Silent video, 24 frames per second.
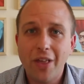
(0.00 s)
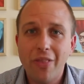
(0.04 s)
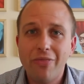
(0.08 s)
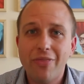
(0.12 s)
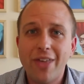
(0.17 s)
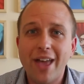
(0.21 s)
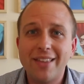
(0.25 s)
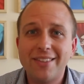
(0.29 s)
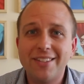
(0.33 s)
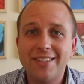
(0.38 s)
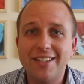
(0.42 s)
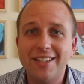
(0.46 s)

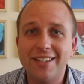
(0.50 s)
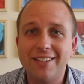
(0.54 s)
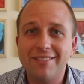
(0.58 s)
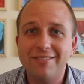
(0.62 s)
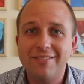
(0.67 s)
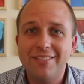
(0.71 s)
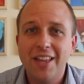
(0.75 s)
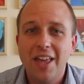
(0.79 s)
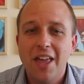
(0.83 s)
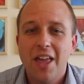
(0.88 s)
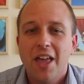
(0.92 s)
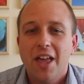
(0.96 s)
That's it.
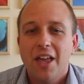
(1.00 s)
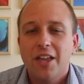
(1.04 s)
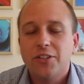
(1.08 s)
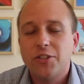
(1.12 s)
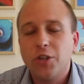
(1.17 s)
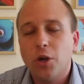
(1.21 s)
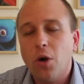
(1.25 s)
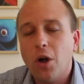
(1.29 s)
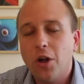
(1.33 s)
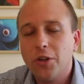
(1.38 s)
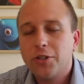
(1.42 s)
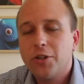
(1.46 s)

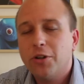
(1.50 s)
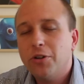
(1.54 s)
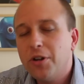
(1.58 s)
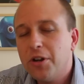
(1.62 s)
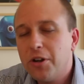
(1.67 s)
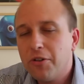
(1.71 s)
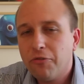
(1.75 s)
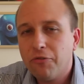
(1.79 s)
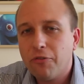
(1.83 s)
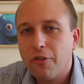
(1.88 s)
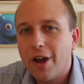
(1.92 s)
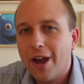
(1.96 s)
So
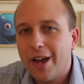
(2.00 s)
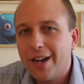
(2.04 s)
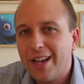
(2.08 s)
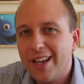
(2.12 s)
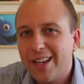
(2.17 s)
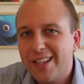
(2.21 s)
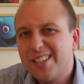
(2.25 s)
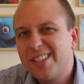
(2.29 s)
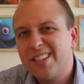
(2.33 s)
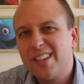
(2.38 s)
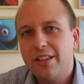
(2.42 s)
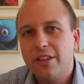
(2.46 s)
Alternative
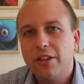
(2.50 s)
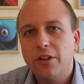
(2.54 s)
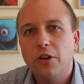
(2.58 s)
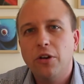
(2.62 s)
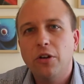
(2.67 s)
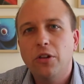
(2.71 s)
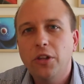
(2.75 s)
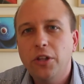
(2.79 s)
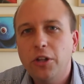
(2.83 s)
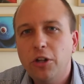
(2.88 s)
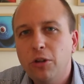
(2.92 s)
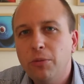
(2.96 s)
Fridays, they're a
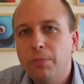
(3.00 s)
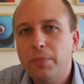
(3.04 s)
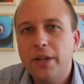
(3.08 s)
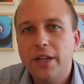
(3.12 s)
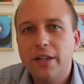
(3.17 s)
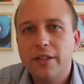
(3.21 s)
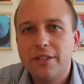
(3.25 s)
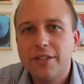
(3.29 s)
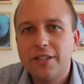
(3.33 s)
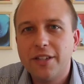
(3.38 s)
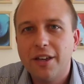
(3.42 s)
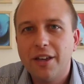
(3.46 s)
little
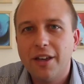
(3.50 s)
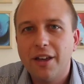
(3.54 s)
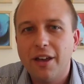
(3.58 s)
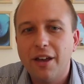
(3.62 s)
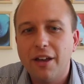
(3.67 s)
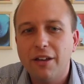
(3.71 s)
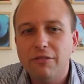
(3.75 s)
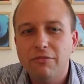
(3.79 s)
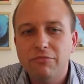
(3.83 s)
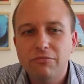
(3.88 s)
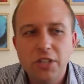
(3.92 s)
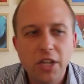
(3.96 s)
bit,
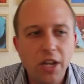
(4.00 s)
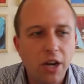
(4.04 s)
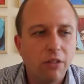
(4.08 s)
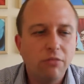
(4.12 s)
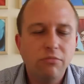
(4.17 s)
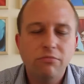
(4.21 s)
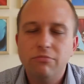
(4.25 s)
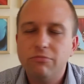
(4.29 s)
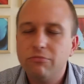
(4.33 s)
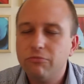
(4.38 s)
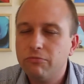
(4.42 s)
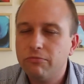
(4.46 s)
uh, you know,
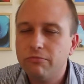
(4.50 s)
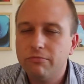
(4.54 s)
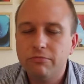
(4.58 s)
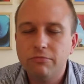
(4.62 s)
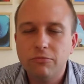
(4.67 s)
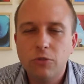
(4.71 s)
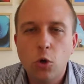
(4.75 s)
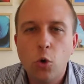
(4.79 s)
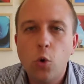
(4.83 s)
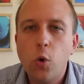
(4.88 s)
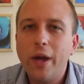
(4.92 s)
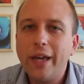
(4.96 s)

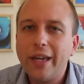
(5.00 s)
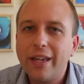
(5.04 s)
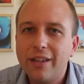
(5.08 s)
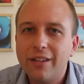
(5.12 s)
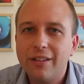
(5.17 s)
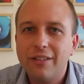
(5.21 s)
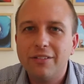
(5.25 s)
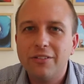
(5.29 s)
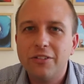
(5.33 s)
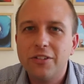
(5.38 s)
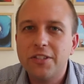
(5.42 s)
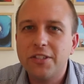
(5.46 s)
quick,
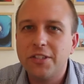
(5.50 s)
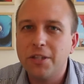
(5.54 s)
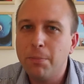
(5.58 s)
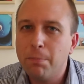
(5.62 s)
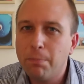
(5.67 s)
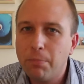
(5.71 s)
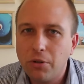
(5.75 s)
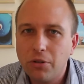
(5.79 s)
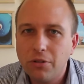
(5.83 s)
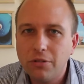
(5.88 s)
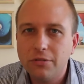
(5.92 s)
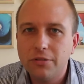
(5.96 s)

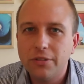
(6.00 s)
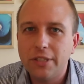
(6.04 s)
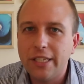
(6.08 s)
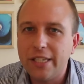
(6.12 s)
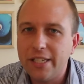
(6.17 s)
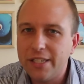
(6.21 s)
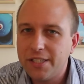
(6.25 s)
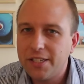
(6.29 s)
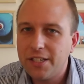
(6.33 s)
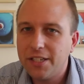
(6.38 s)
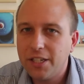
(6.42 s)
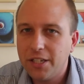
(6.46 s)
simple,
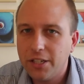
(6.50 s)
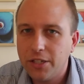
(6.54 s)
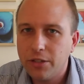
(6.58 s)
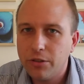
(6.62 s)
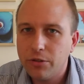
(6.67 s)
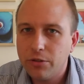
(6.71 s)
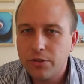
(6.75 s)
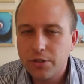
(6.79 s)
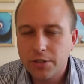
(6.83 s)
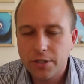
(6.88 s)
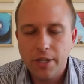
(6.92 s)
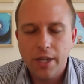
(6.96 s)
easy to
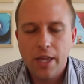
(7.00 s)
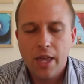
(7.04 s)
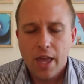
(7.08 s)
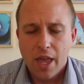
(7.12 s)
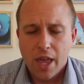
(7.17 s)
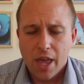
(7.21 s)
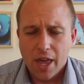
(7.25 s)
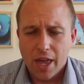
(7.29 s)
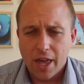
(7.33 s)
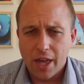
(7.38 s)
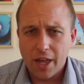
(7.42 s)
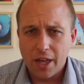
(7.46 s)
use.
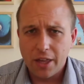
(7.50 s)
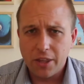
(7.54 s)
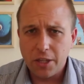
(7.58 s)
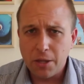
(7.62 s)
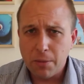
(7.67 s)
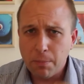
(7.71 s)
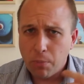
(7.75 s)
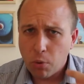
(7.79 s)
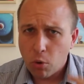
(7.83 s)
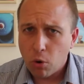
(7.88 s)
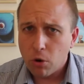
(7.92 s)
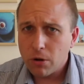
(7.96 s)
Uh, the
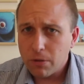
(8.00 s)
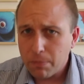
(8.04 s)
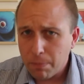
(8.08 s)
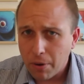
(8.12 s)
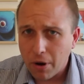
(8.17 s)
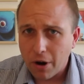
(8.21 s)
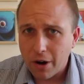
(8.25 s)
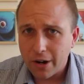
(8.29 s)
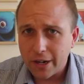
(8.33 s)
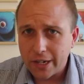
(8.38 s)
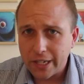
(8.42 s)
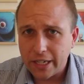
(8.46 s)
important
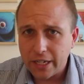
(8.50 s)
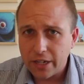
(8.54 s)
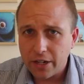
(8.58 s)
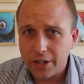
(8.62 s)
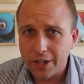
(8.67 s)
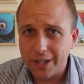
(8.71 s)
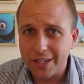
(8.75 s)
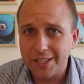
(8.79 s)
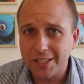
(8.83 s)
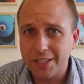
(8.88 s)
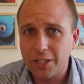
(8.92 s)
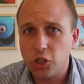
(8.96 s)
part here
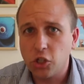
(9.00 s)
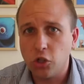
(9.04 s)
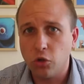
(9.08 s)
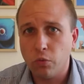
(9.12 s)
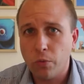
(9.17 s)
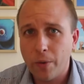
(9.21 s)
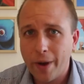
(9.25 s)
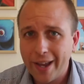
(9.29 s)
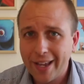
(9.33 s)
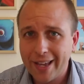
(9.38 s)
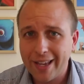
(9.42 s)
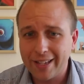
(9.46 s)
is that you
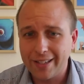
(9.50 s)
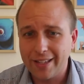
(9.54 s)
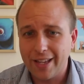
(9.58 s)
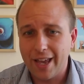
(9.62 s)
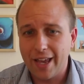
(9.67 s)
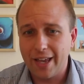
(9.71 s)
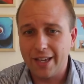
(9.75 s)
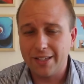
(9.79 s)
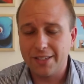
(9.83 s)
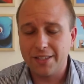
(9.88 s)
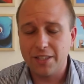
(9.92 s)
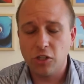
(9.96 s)

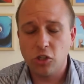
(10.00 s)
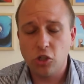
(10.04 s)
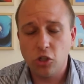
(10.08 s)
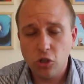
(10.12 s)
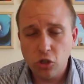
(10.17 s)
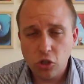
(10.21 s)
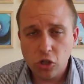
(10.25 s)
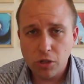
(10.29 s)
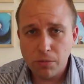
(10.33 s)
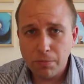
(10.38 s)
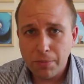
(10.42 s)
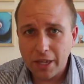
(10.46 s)
recognize that you
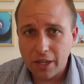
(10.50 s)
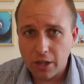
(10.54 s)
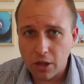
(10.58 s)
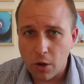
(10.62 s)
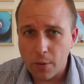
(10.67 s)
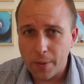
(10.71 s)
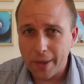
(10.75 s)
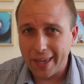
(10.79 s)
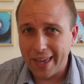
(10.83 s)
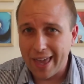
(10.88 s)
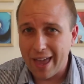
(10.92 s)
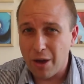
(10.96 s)
should be
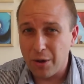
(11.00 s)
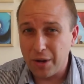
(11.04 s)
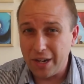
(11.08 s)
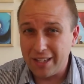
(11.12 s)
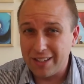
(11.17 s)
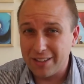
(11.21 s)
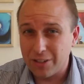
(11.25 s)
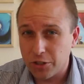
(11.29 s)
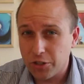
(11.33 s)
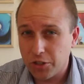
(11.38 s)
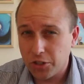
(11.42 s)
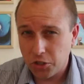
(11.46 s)
going out
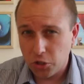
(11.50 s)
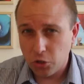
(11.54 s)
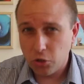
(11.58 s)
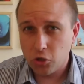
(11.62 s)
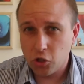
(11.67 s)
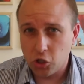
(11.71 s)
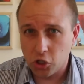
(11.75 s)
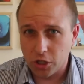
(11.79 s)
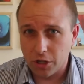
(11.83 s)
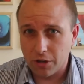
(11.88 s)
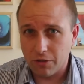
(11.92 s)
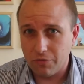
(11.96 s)
in
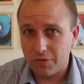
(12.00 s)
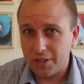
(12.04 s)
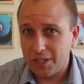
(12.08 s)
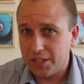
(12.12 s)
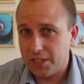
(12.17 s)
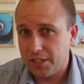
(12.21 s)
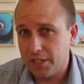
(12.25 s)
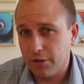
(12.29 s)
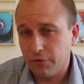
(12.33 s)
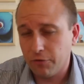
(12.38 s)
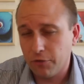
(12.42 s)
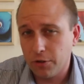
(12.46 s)
search of these
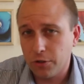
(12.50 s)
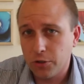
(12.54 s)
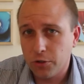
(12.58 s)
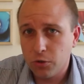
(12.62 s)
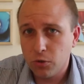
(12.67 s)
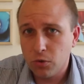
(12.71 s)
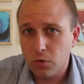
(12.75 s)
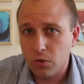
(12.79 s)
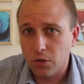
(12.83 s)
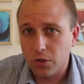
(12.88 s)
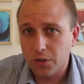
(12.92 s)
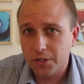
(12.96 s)
different
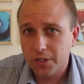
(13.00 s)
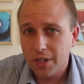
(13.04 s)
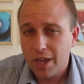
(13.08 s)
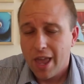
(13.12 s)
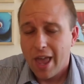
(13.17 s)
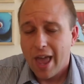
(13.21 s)
tools.